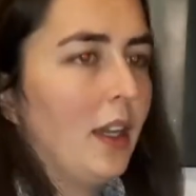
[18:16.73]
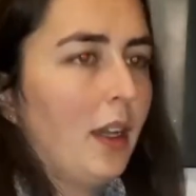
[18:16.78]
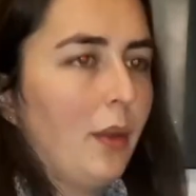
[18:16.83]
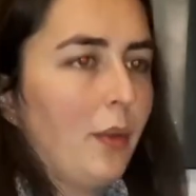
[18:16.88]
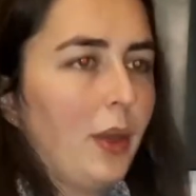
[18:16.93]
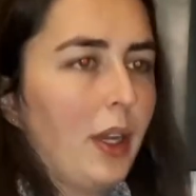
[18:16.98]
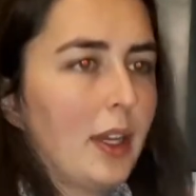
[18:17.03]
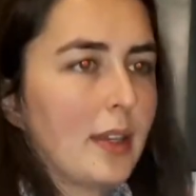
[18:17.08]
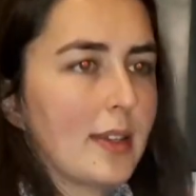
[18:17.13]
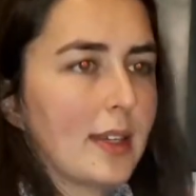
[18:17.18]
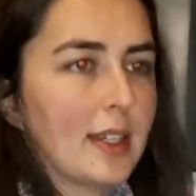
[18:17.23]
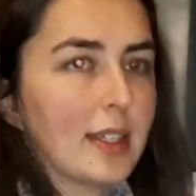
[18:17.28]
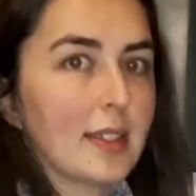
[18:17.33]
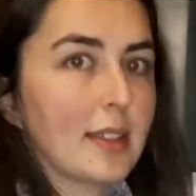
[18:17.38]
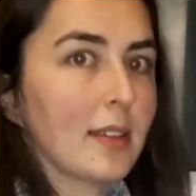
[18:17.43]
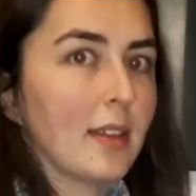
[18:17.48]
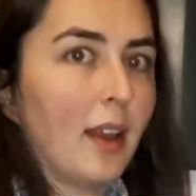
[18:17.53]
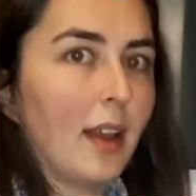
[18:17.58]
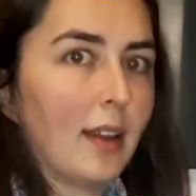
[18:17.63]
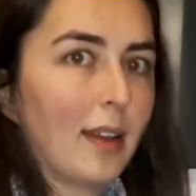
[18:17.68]
which is
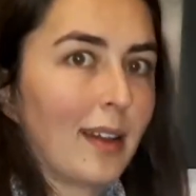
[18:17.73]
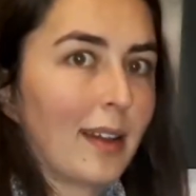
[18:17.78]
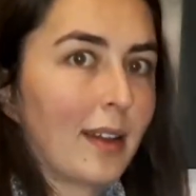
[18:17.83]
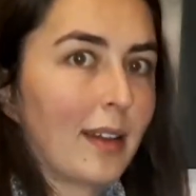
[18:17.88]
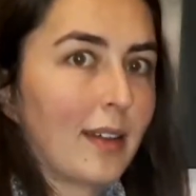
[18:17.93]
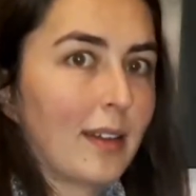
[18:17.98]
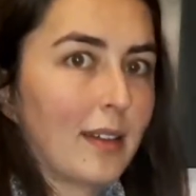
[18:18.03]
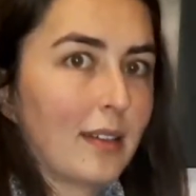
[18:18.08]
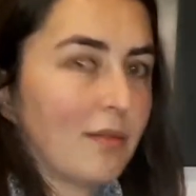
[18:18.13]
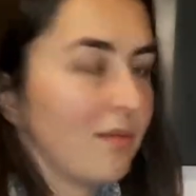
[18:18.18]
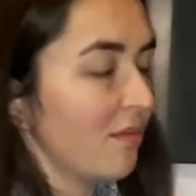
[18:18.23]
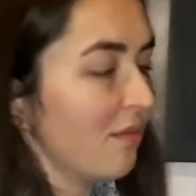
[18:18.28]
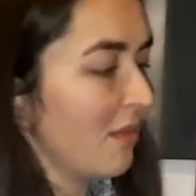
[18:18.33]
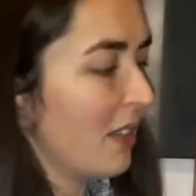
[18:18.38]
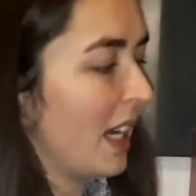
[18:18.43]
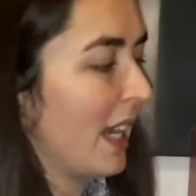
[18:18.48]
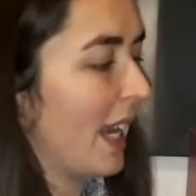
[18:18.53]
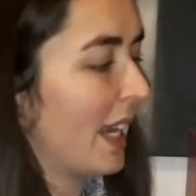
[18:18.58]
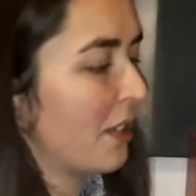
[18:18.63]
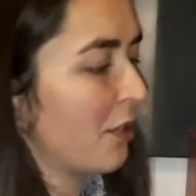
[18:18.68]
not
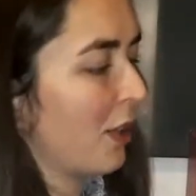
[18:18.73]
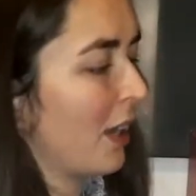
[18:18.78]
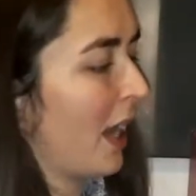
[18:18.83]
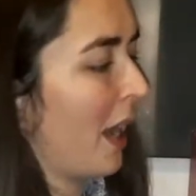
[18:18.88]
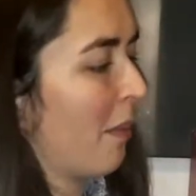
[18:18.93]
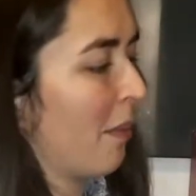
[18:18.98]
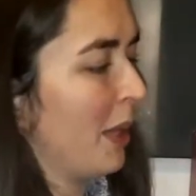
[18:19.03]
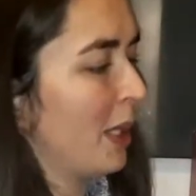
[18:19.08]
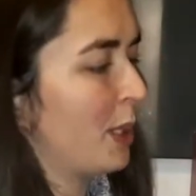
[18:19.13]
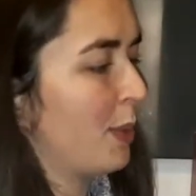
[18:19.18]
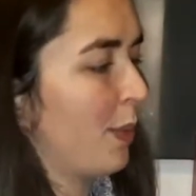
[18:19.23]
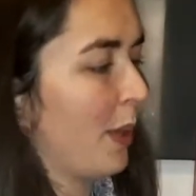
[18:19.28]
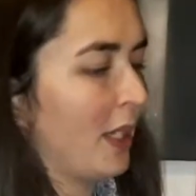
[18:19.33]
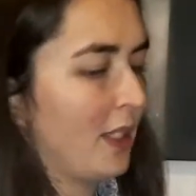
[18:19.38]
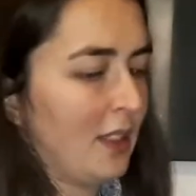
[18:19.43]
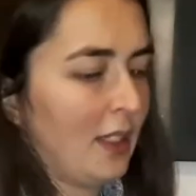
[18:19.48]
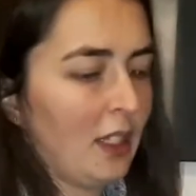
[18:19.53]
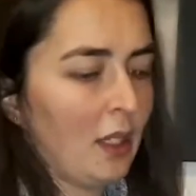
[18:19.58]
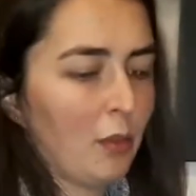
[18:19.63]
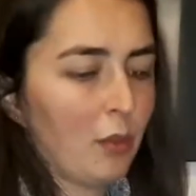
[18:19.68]
cluttering up my
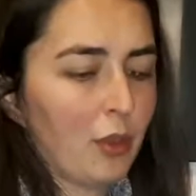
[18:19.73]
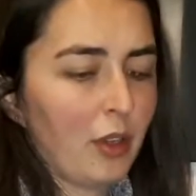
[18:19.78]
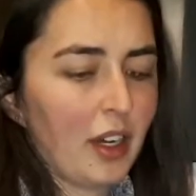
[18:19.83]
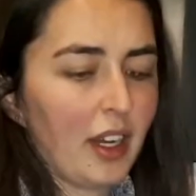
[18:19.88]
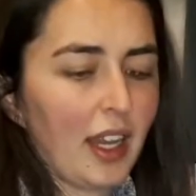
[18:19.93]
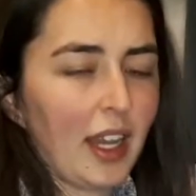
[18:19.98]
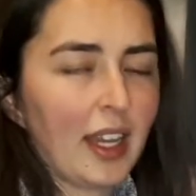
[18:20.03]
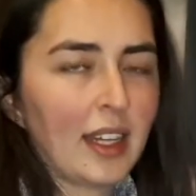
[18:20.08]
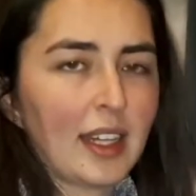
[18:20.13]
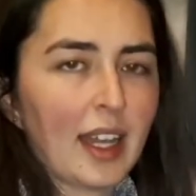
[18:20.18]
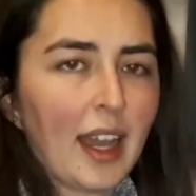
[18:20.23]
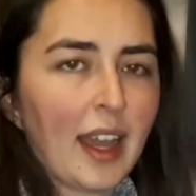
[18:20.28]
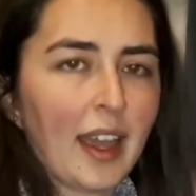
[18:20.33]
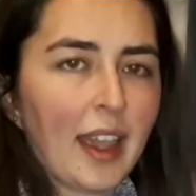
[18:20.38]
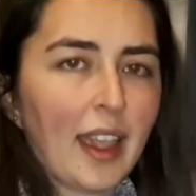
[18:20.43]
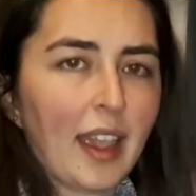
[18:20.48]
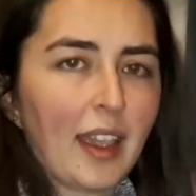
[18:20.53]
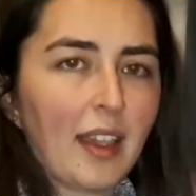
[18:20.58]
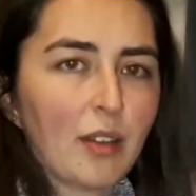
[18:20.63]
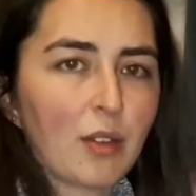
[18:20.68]
space anymore, and
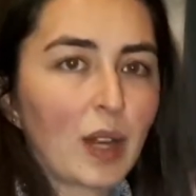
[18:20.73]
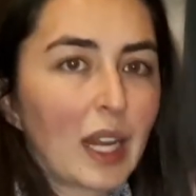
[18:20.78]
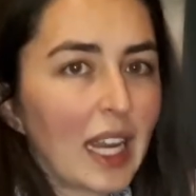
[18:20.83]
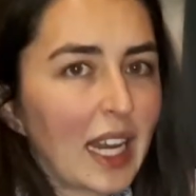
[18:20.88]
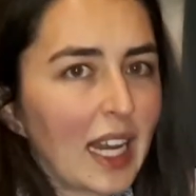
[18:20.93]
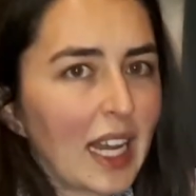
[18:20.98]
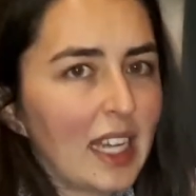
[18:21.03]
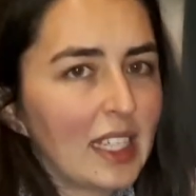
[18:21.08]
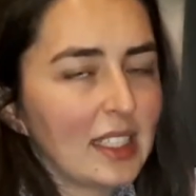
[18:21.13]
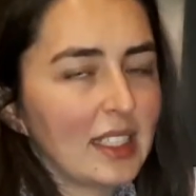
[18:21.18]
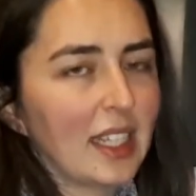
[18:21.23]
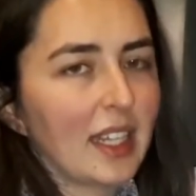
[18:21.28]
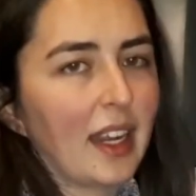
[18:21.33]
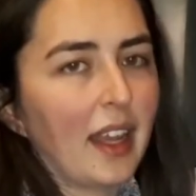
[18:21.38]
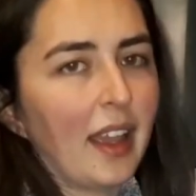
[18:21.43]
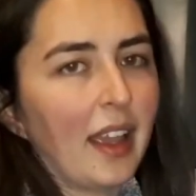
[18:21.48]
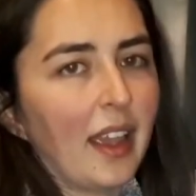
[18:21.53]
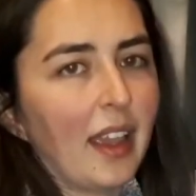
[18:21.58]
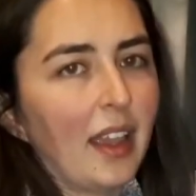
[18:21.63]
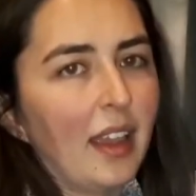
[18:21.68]
I realized that
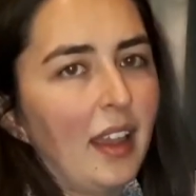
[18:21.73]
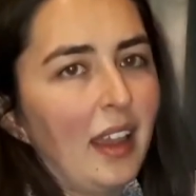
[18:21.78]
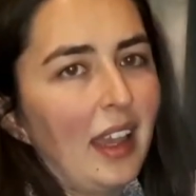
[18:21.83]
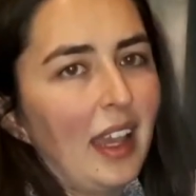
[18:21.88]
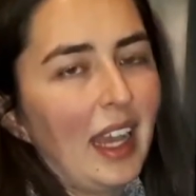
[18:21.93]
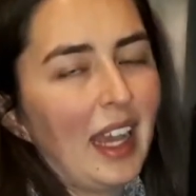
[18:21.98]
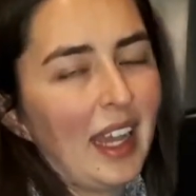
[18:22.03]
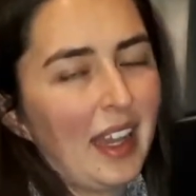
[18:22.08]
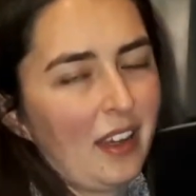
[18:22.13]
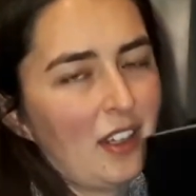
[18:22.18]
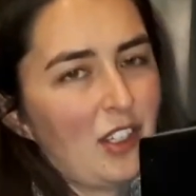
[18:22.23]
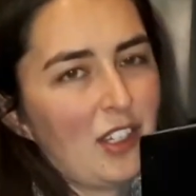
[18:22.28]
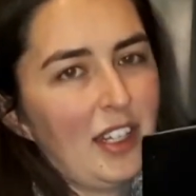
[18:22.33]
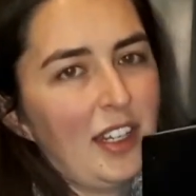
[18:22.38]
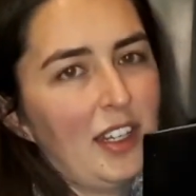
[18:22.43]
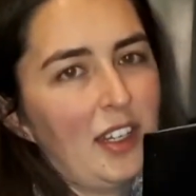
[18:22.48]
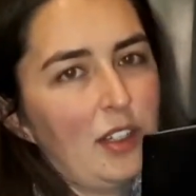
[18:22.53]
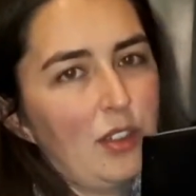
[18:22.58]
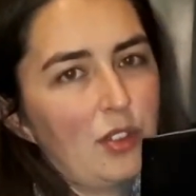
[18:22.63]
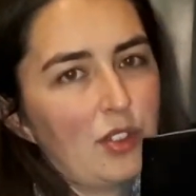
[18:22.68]
I
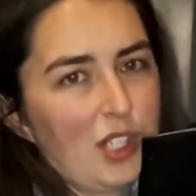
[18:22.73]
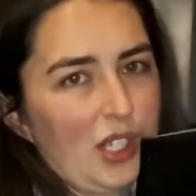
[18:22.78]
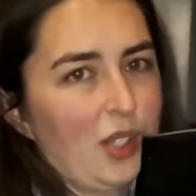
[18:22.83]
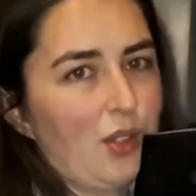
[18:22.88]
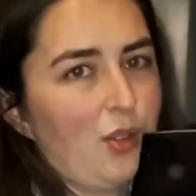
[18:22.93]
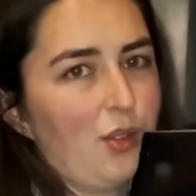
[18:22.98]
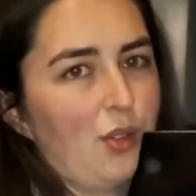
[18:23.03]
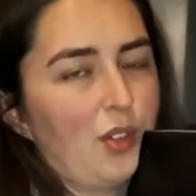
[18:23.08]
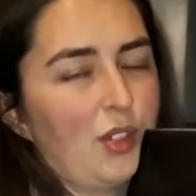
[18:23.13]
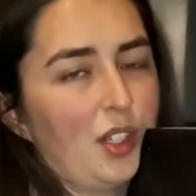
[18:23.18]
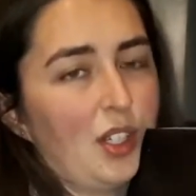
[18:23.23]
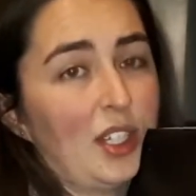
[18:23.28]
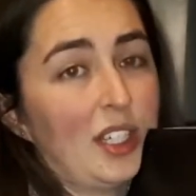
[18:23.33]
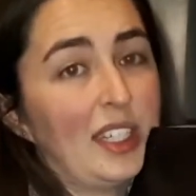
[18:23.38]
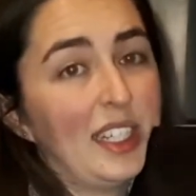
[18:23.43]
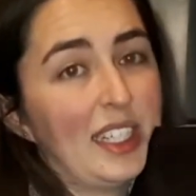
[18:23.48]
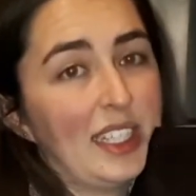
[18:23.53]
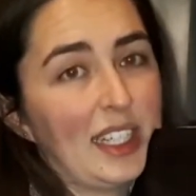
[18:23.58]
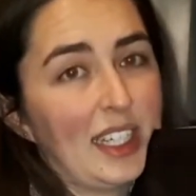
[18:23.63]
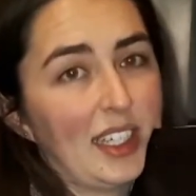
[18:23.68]
actually don't
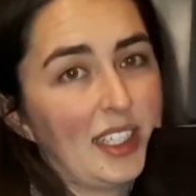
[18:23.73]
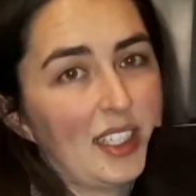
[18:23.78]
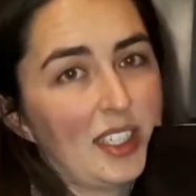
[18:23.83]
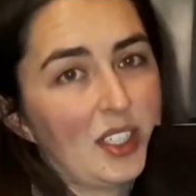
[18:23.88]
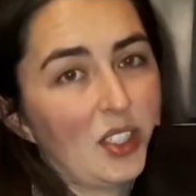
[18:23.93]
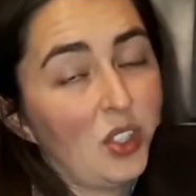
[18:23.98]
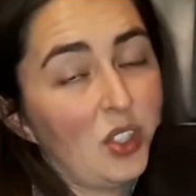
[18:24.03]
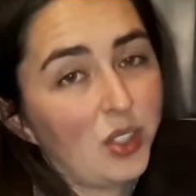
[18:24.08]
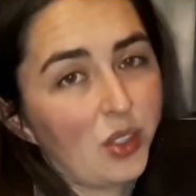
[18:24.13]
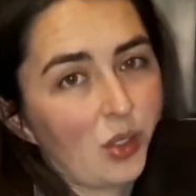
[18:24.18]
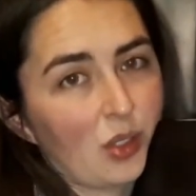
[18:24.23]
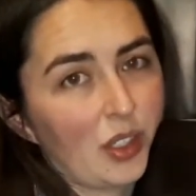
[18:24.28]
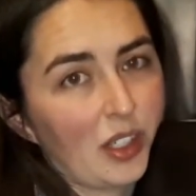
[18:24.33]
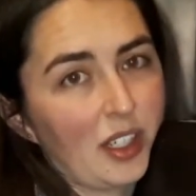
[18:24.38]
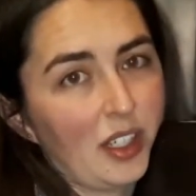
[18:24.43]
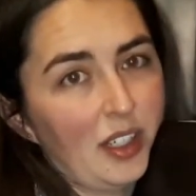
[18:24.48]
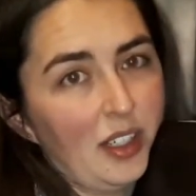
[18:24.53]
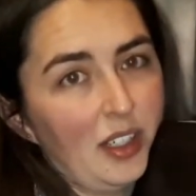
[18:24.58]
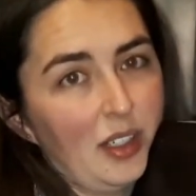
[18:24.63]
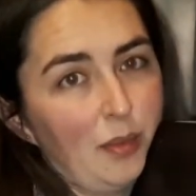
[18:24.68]
need it to
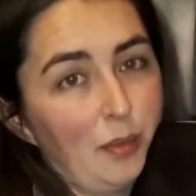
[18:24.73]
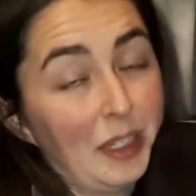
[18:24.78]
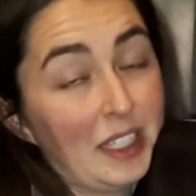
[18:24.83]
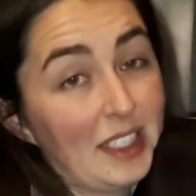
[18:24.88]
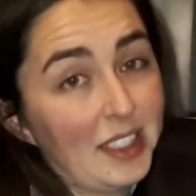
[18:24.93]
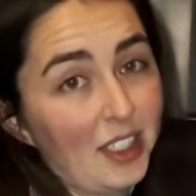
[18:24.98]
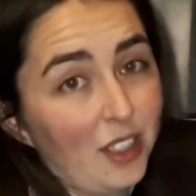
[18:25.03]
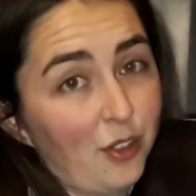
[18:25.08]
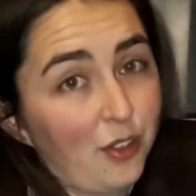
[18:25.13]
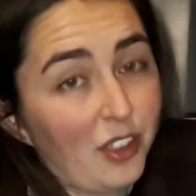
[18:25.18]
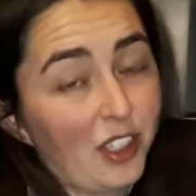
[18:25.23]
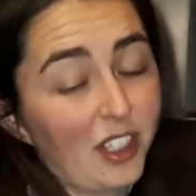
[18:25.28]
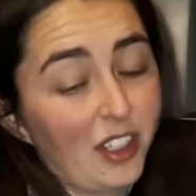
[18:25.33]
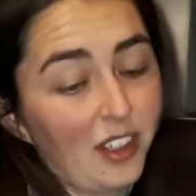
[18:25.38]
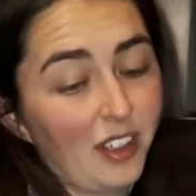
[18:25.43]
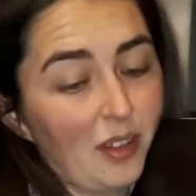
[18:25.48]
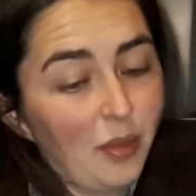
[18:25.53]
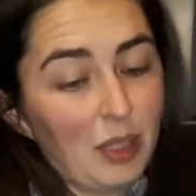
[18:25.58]
store my stuff in,